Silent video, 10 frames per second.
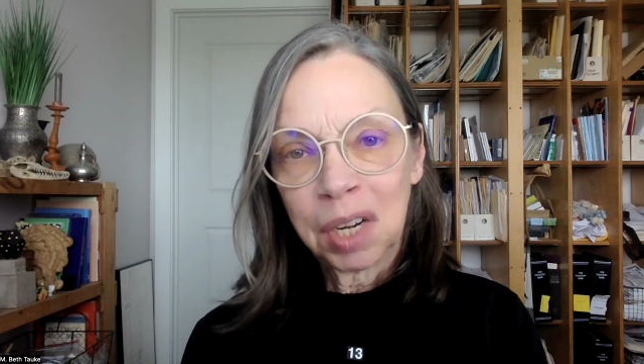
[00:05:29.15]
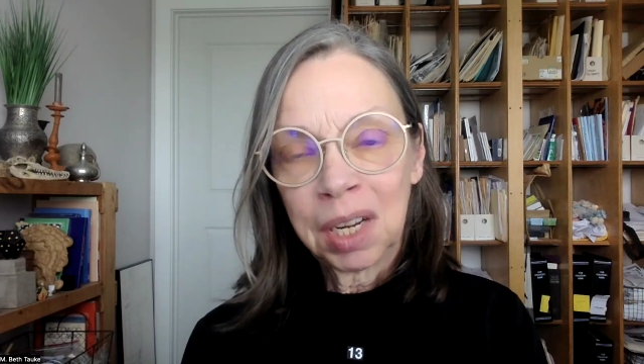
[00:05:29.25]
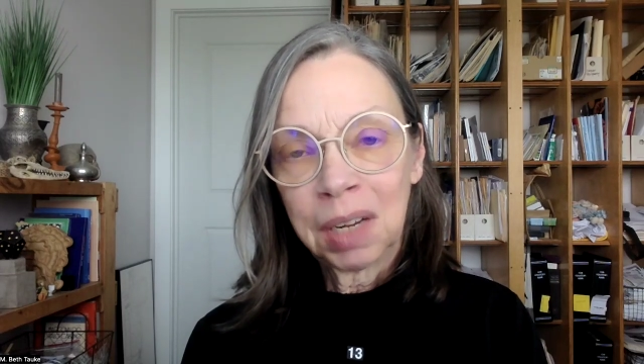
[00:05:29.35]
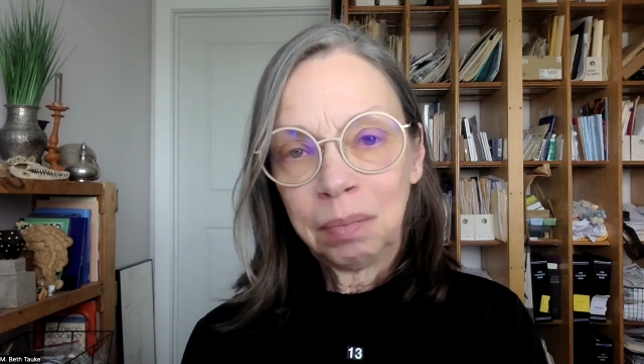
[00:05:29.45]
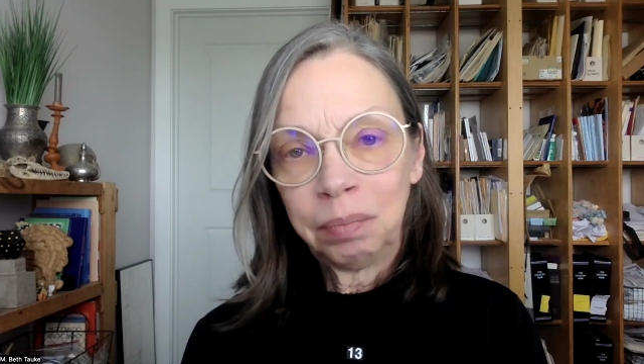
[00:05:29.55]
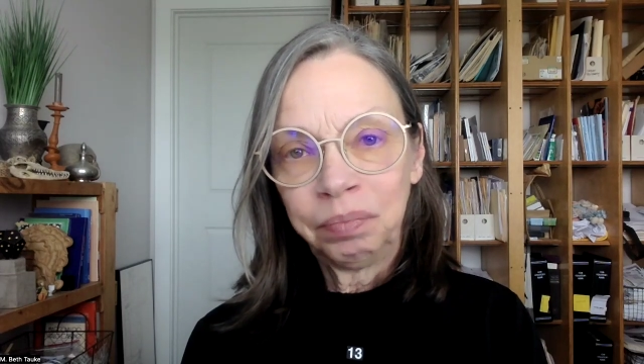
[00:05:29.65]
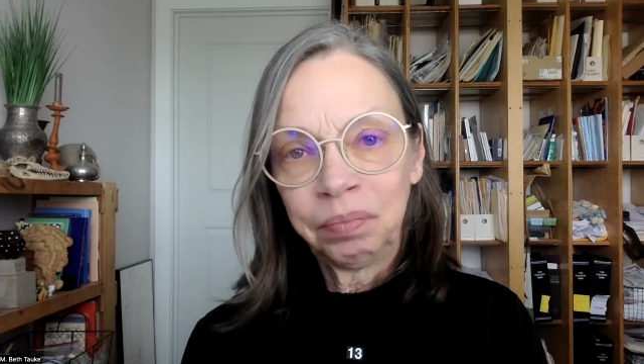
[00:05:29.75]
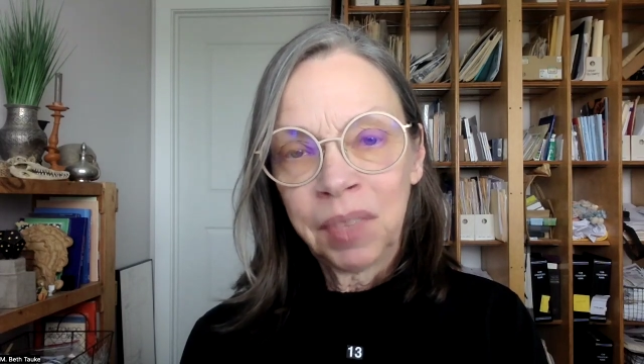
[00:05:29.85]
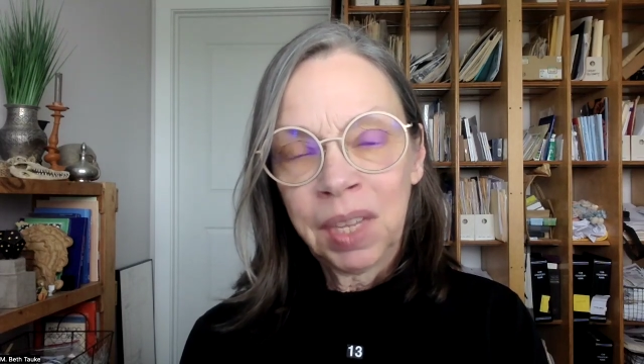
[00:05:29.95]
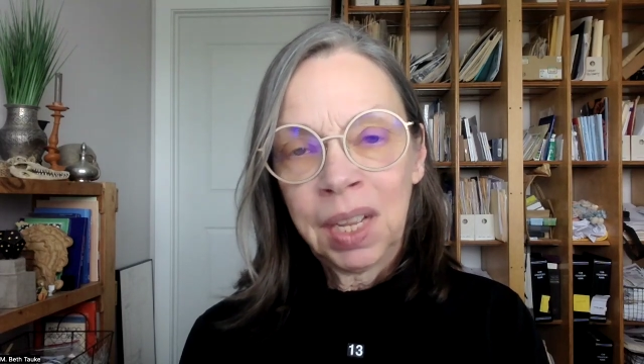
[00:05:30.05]

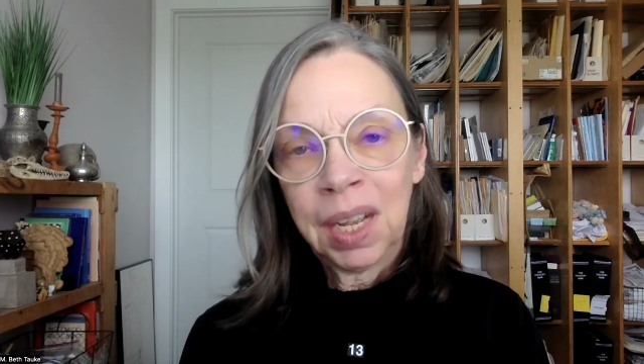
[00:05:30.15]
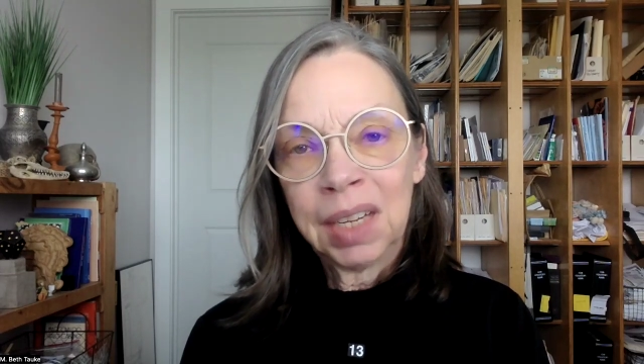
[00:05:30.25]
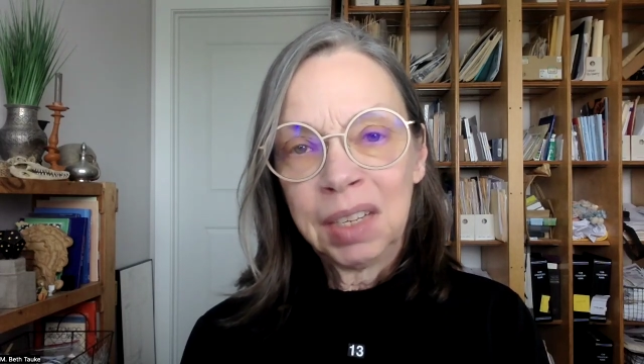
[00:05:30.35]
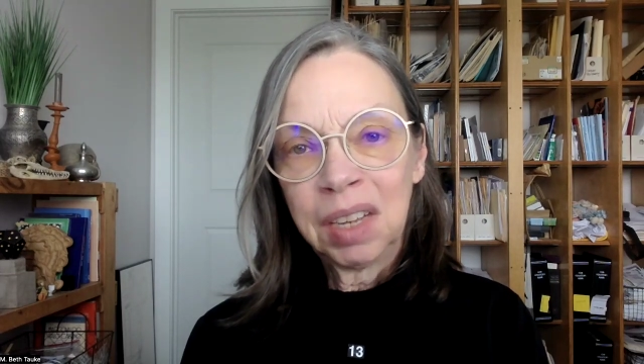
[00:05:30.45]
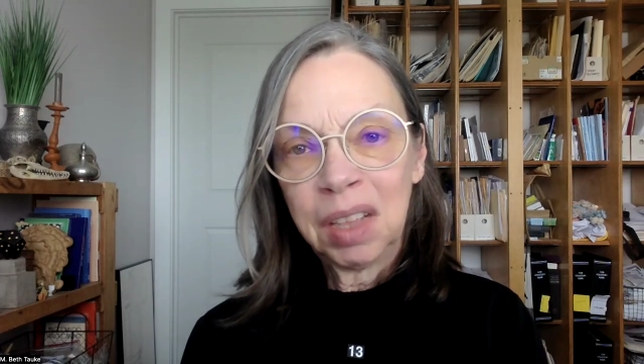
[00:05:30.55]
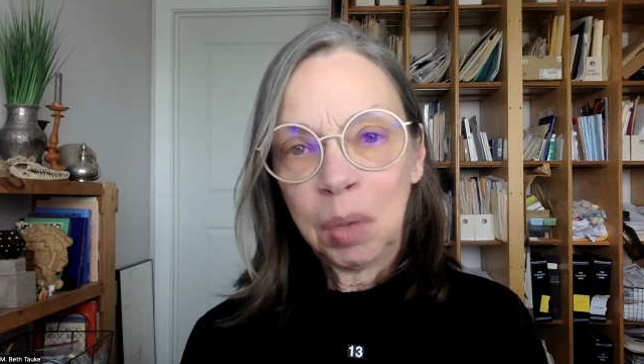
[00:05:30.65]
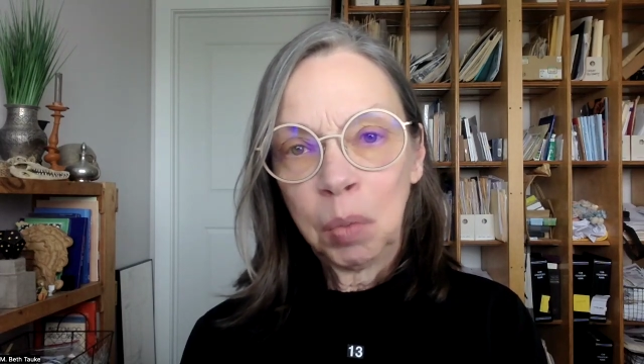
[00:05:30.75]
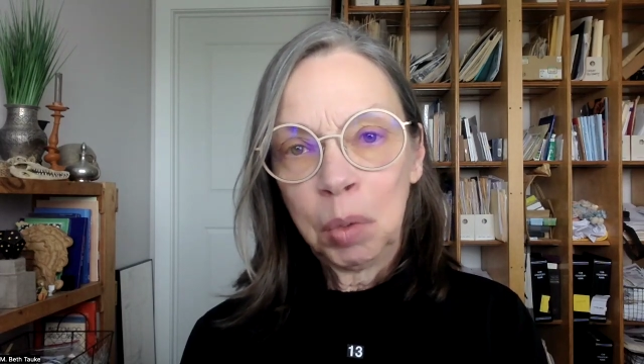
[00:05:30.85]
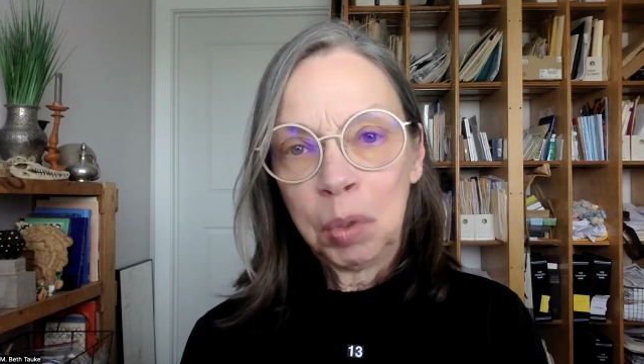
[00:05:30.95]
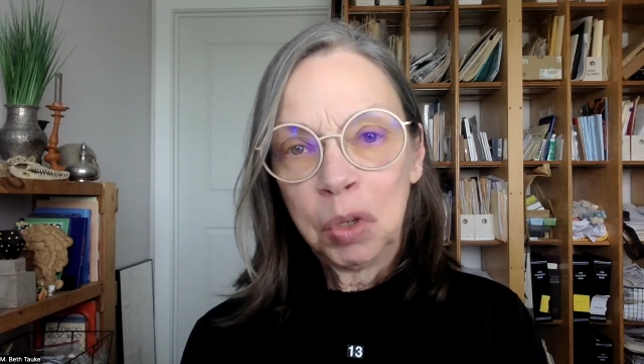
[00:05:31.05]
I said that
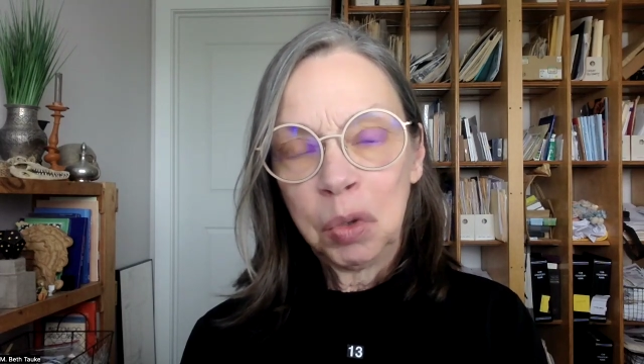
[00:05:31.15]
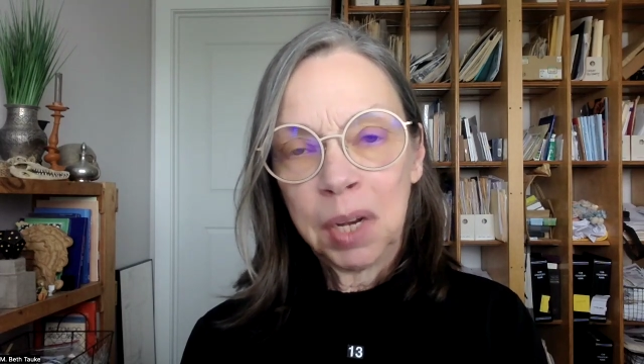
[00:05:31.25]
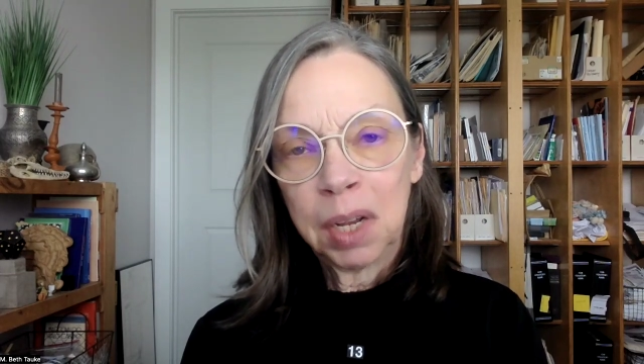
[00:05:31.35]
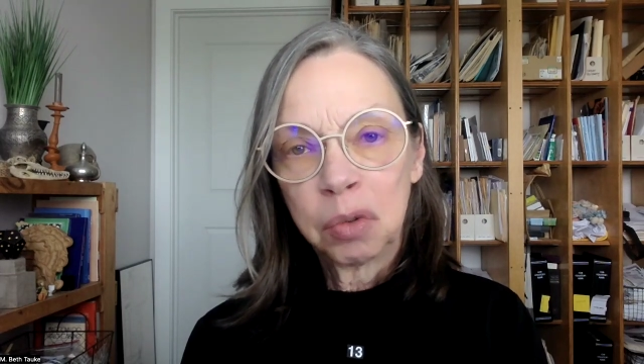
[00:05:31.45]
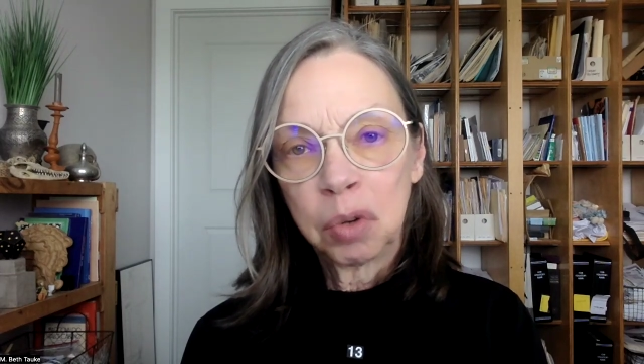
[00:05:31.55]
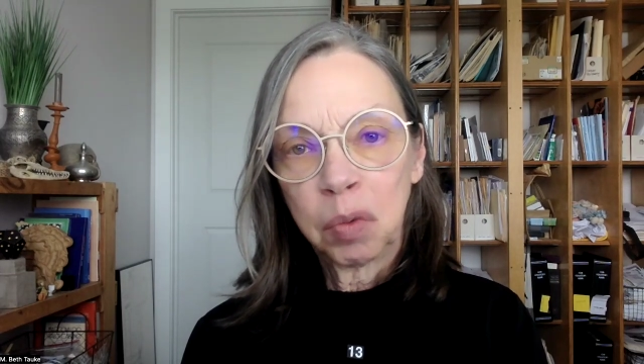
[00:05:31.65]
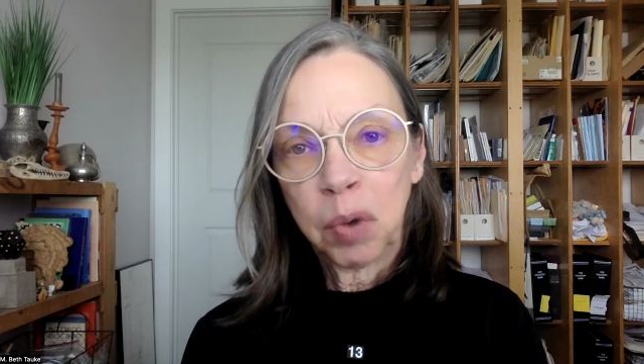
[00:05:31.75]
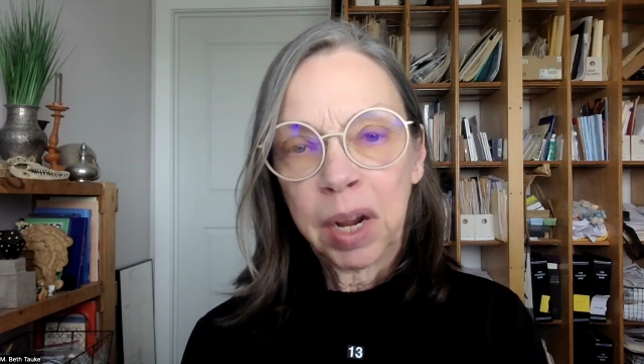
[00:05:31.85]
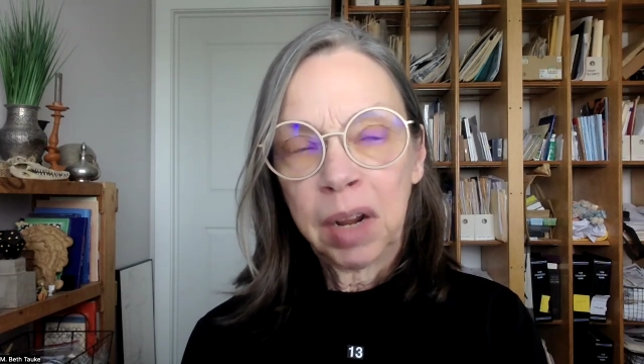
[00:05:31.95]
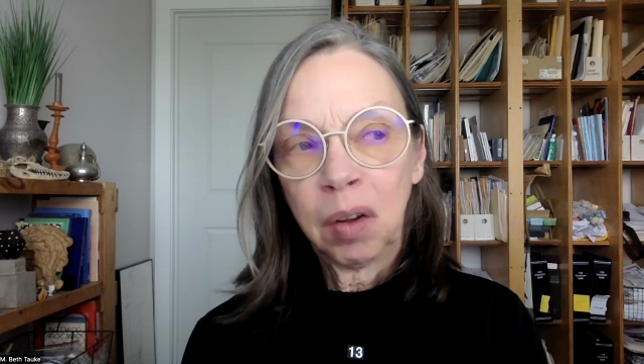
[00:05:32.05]
we would do an extra
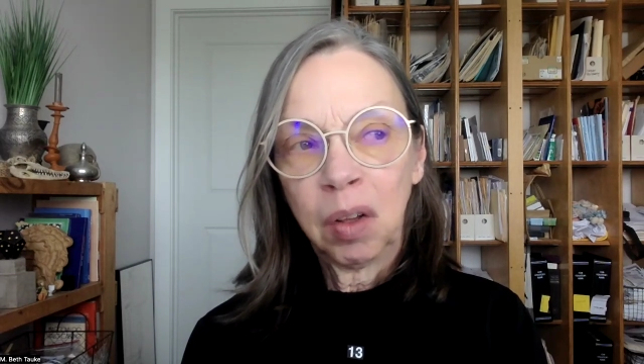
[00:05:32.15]
credit